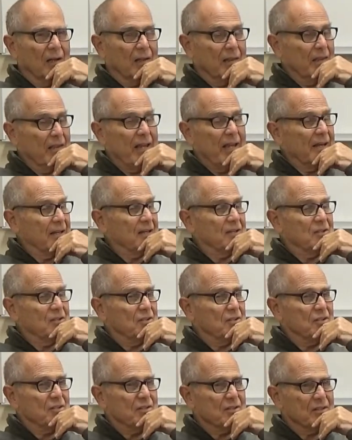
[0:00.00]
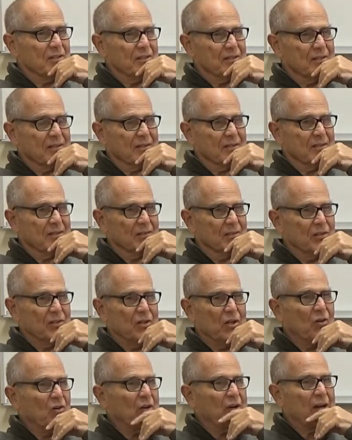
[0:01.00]
things
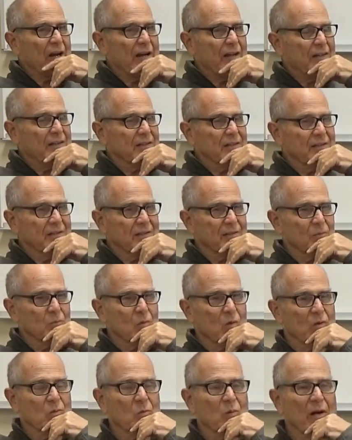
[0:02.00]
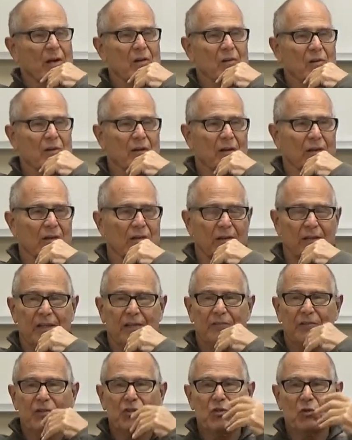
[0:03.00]
deteriorate in one way or another.
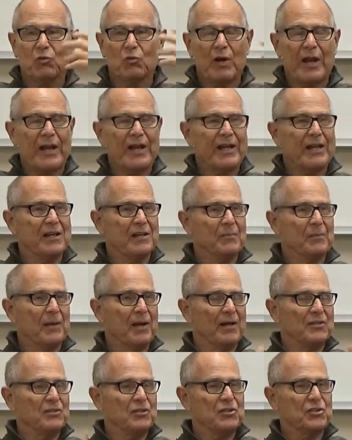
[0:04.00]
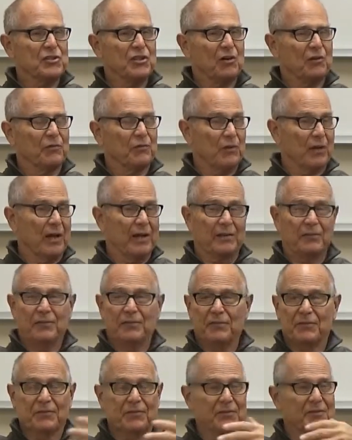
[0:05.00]
Even uranium has a shelf
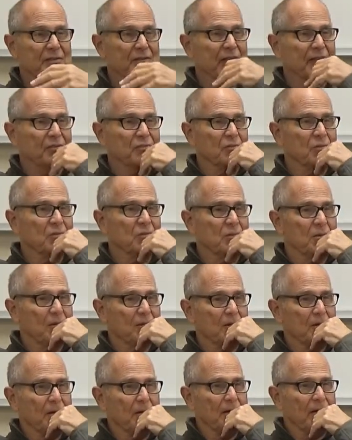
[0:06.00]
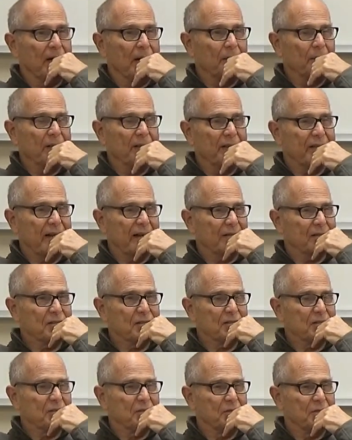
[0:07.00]
life. Isn't that true? How many
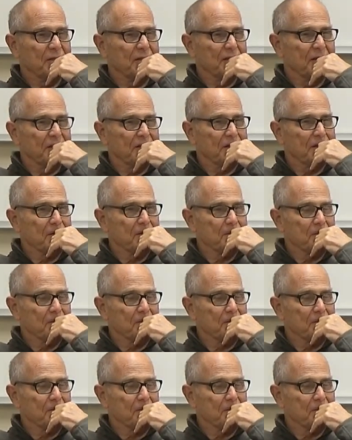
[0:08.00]
thousands of years?